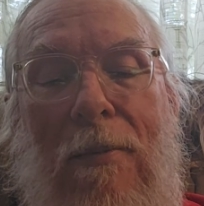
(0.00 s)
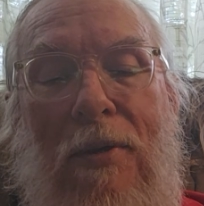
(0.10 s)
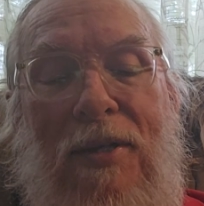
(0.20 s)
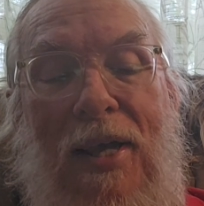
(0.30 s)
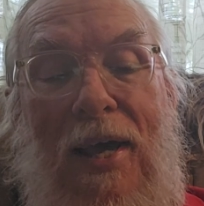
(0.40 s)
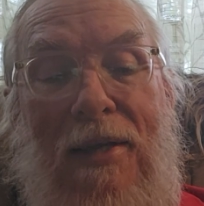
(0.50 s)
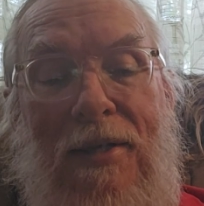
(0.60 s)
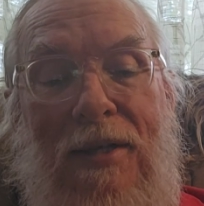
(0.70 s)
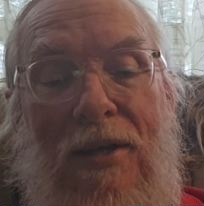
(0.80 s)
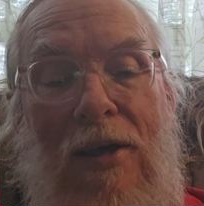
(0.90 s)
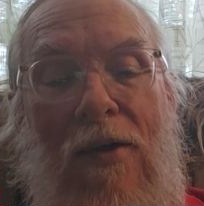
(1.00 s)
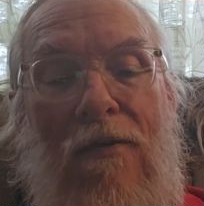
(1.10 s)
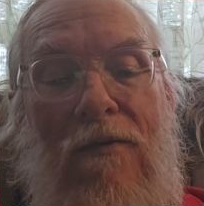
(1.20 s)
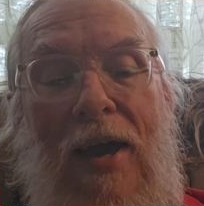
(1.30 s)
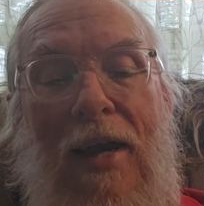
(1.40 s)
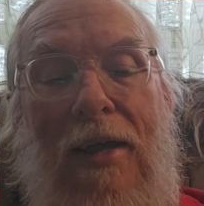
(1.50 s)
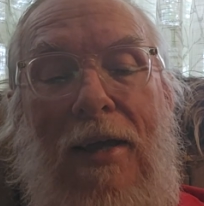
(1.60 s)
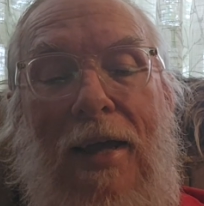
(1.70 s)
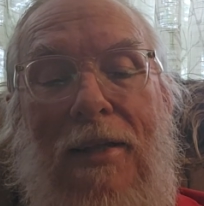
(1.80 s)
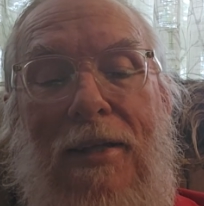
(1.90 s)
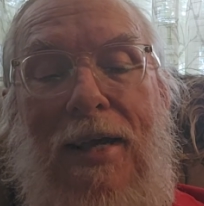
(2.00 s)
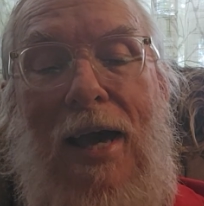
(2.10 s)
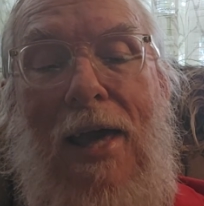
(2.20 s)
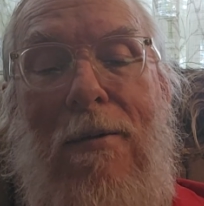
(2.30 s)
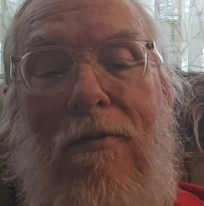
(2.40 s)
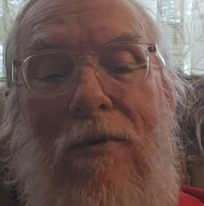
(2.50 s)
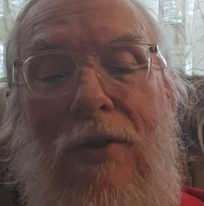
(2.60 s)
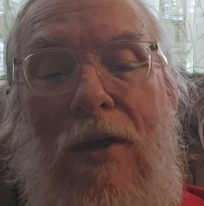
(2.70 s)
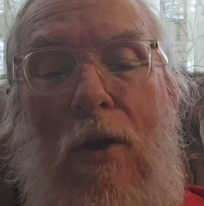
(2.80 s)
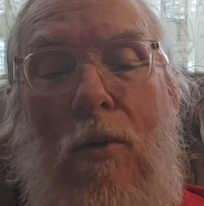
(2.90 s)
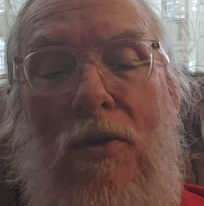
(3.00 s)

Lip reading: possessed, fighting against time for their own